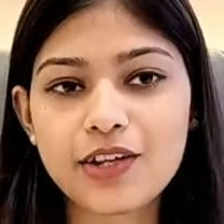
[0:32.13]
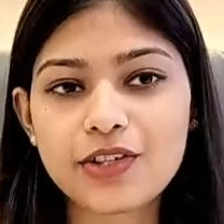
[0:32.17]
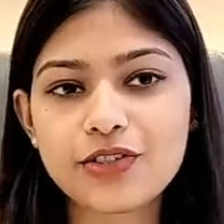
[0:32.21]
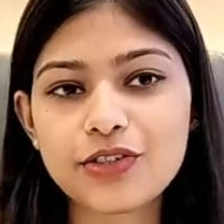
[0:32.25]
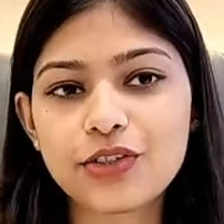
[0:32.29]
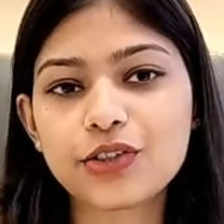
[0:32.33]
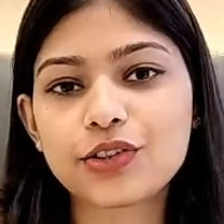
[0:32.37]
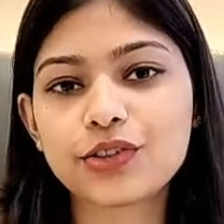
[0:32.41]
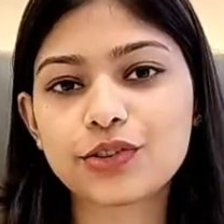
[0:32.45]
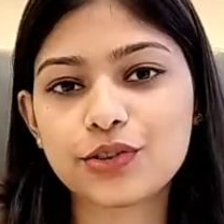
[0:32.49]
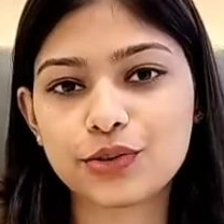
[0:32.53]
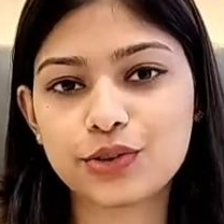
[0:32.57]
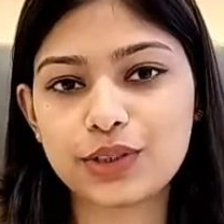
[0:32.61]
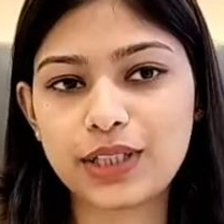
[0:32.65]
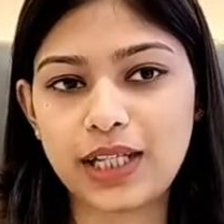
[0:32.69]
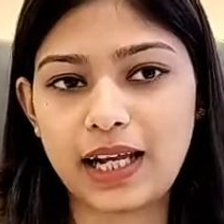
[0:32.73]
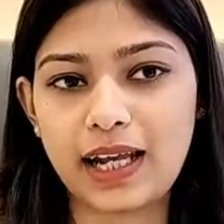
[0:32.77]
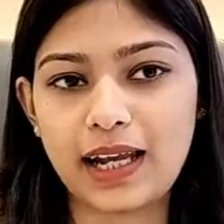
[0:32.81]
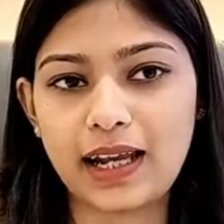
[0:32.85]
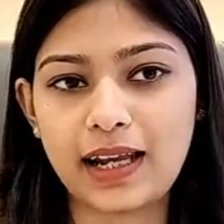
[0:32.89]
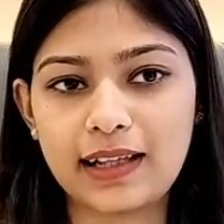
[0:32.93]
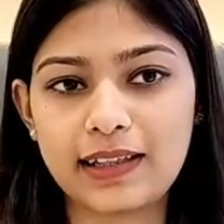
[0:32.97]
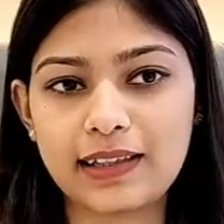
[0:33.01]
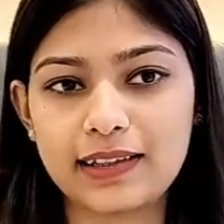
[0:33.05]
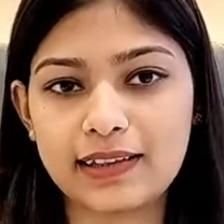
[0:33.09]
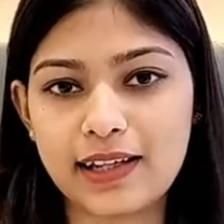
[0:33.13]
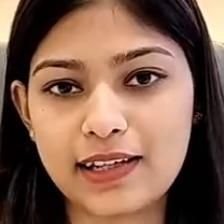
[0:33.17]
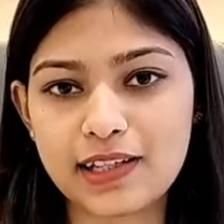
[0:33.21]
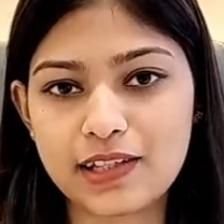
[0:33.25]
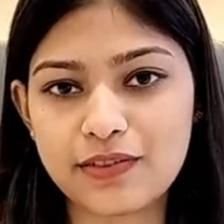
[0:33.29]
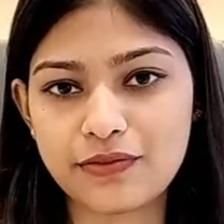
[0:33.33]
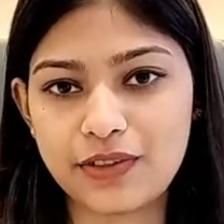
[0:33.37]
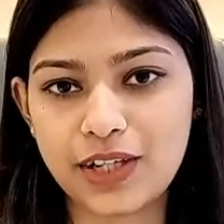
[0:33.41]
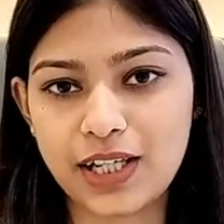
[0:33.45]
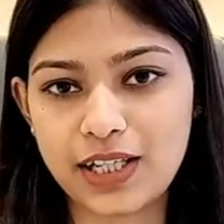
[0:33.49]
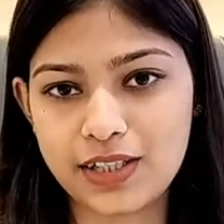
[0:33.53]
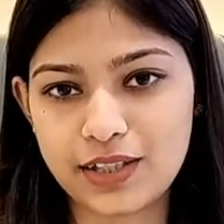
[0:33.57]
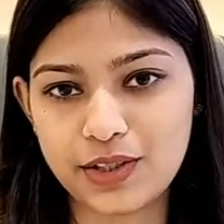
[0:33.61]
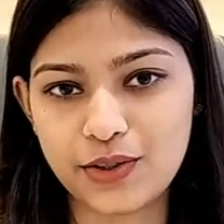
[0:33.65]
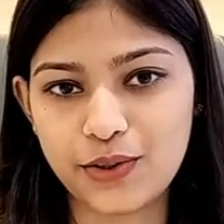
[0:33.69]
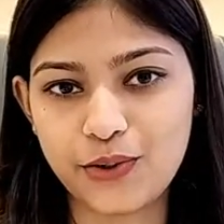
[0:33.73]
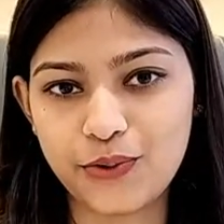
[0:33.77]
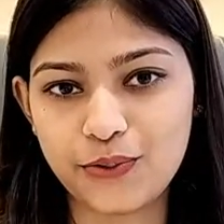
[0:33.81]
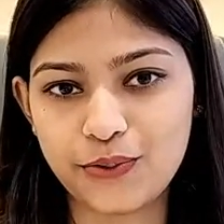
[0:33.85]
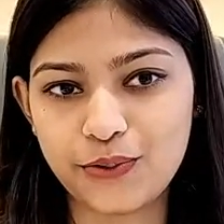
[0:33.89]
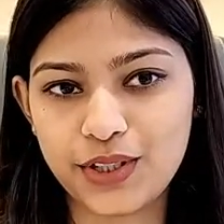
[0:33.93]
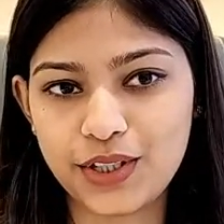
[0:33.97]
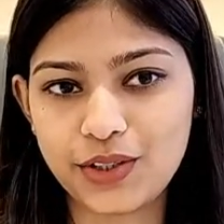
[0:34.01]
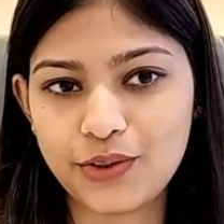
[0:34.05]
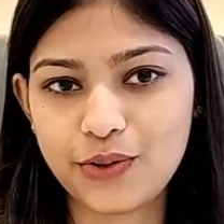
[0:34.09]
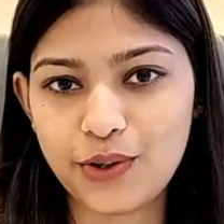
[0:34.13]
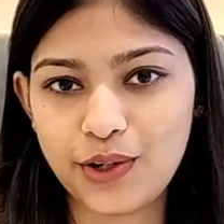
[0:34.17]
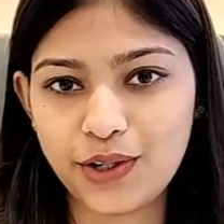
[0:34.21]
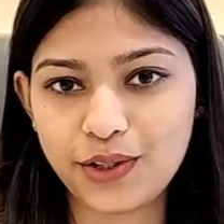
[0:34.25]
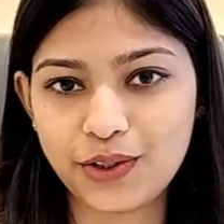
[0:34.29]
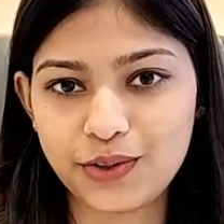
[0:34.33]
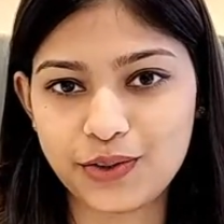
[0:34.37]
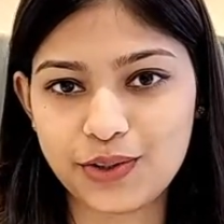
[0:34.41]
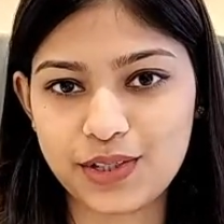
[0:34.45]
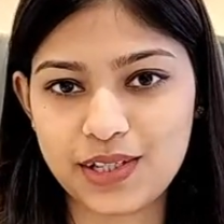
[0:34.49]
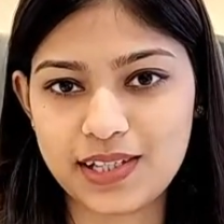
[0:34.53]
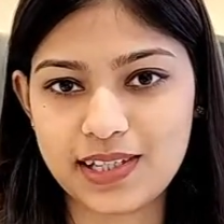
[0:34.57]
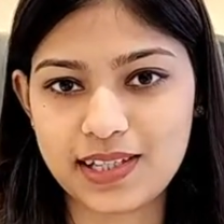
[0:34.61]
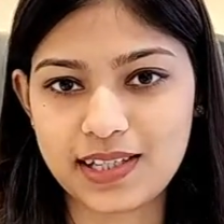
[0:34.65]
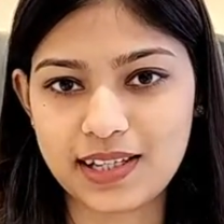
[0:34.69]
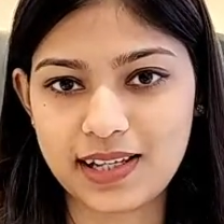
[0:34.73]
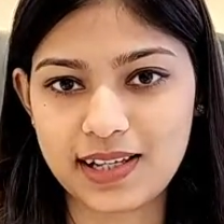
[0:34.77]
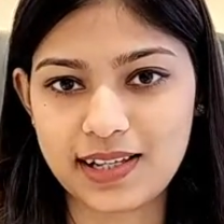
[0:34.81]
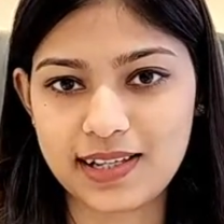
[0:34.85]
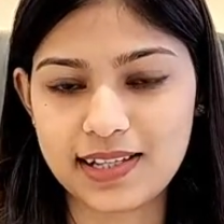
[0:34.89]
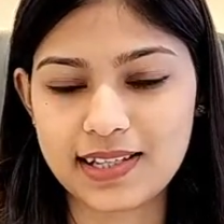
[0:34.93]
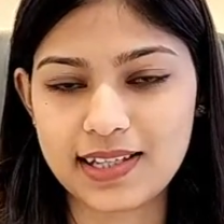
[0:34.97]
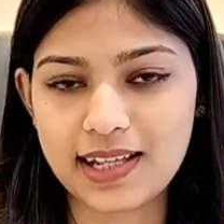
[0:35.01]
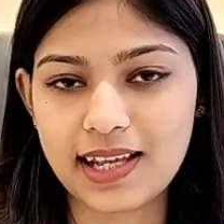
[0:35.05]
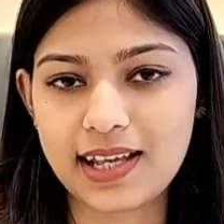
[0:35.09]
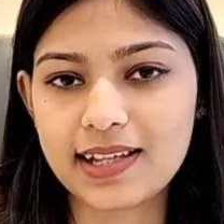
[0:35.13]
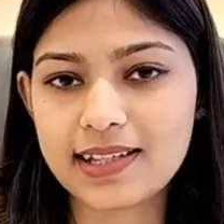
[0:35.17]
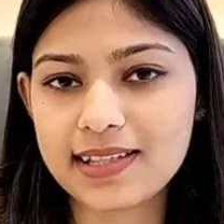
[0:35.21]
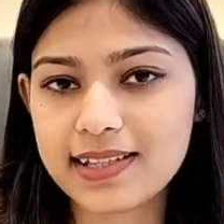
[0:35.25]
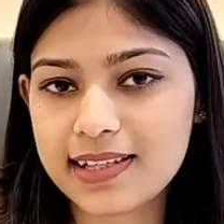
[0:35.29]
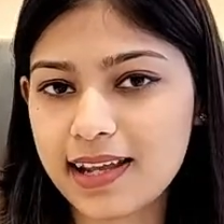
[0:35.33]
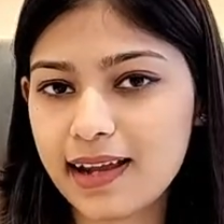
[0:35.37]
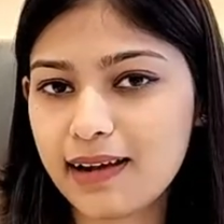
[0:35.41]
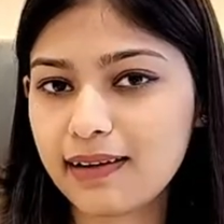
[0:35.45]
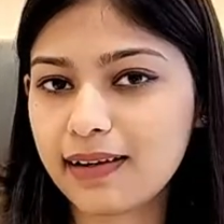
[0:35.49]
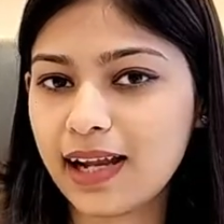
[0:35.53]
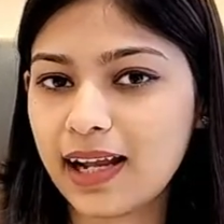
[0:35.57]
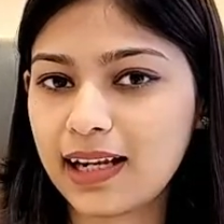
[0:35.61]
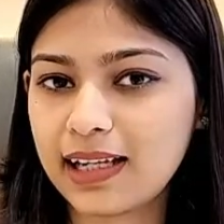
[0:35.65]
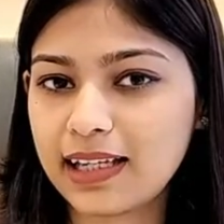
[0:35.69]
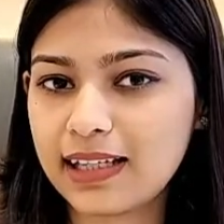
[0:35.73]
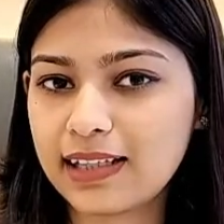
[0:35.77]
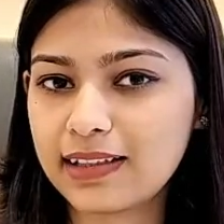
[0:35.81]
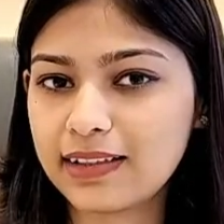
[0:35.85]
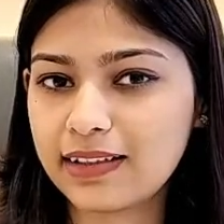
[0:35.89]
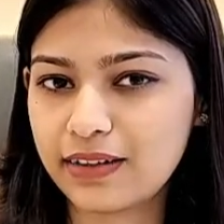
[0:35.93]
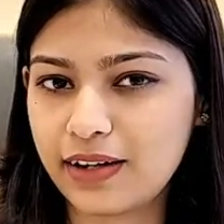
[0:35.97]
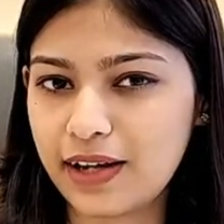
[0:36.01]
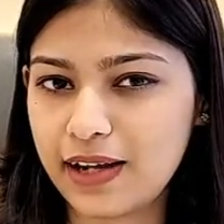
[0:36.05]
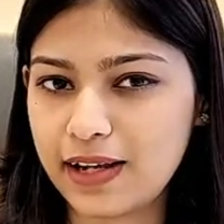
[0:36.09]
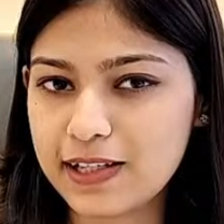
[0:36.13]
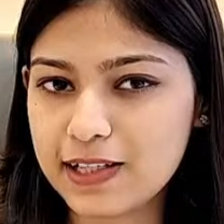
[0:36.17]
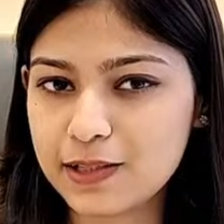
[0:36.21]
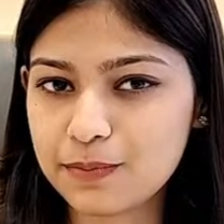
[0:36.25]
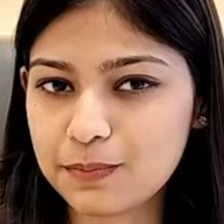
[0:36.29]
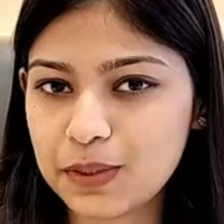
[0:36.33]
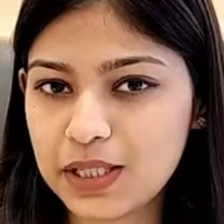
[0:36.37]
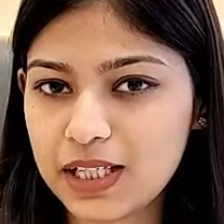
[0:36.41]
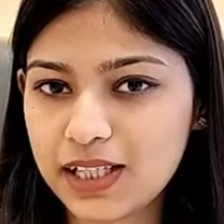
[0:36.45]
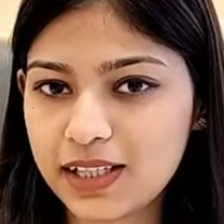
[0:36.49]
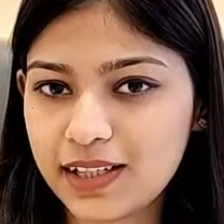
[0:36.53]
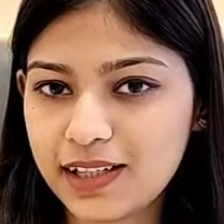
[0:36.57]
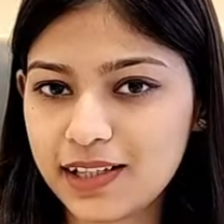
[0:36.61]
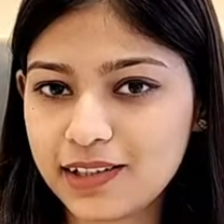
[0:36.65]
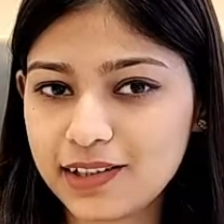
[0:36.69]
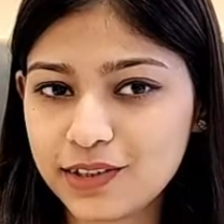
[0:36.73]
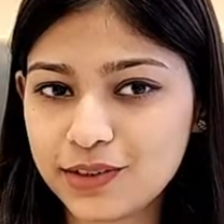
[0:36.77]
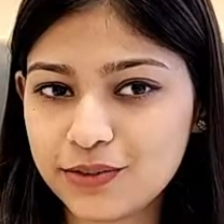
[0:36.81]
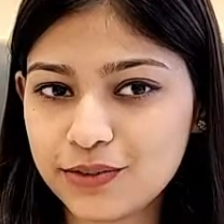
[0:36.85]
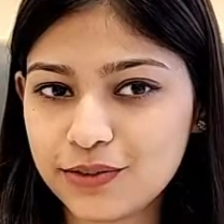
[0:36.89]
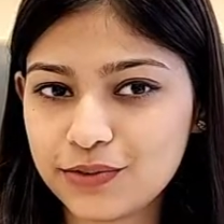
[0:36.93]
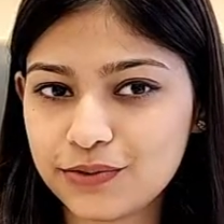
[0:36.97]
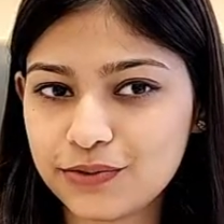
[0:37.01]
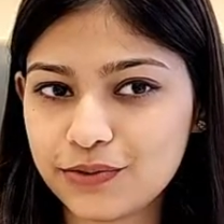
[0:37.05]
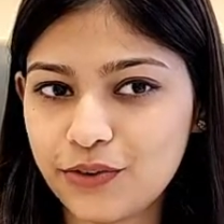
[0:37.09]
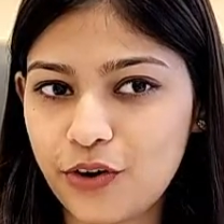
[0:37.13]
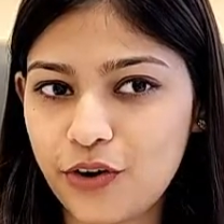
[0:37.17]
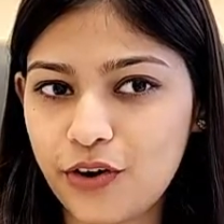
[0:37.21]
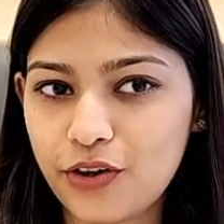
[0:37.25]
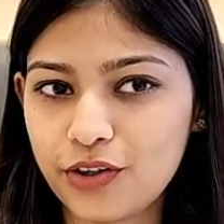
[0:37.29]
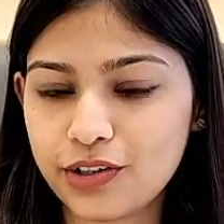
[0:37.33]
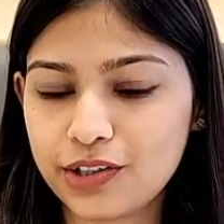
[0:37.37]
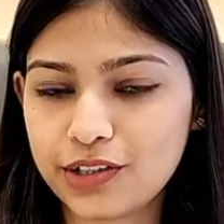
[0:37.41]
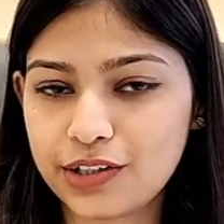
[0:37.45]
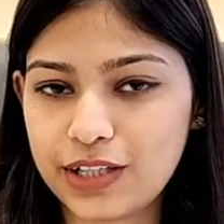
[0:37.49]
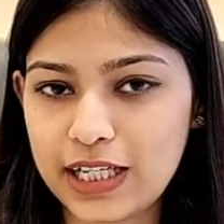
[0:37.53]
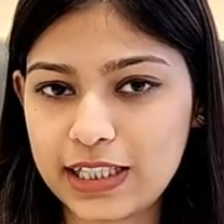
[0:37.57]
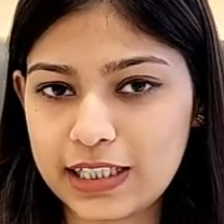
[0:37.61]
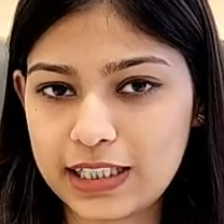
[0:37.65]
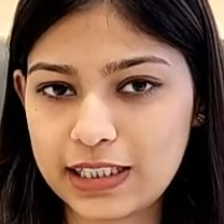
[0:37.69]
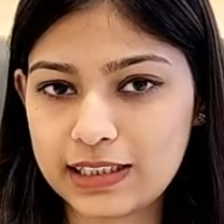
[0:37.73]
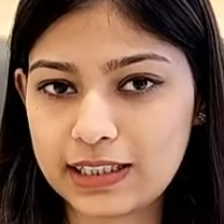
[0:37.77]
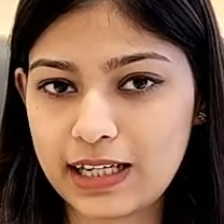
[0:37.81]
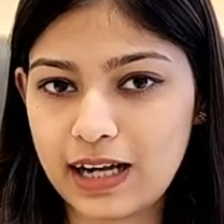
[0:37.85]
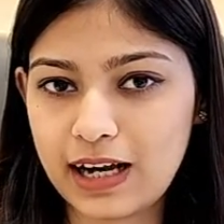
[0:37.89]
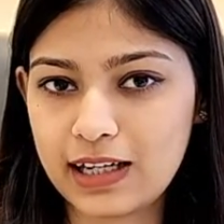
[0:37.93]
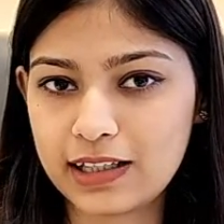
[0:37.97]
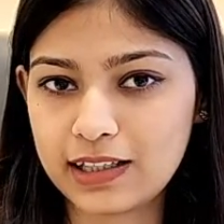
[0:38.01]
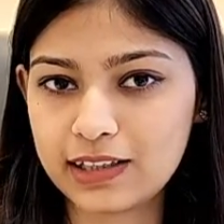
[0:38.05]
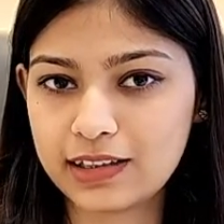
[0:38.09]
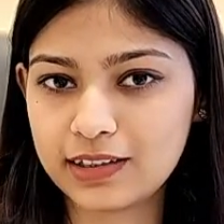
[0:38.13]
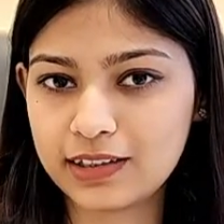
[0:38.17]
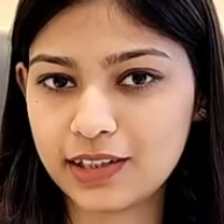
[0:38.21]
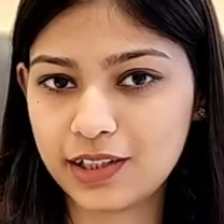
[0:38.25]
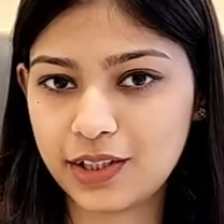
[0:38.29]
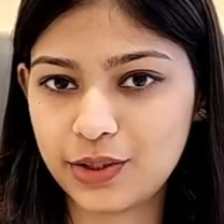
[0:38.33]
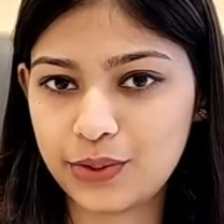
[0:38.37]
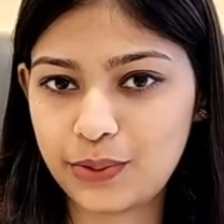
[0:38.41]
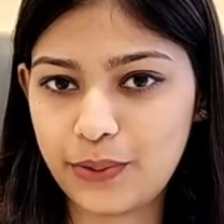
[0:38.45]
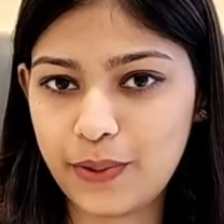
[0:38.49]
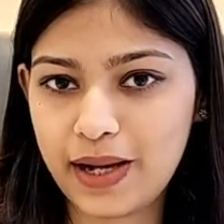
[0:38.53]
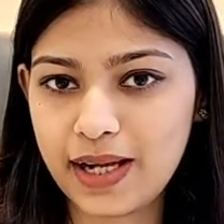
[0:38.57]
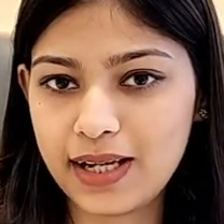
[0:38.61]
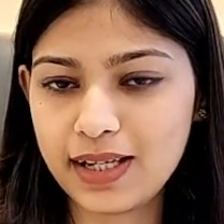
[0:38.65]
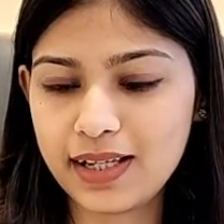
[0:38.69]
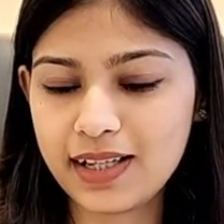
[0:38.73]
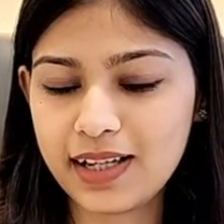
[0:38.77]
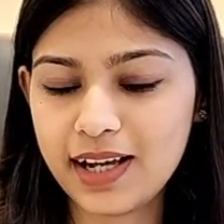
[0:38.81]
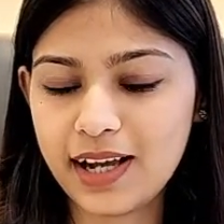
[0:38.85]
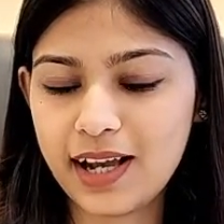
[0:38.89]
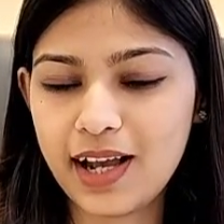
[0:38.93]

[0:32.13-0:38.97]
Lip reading: So today in this video, we're going to discuss, is there any grace period for credit card in the UAE?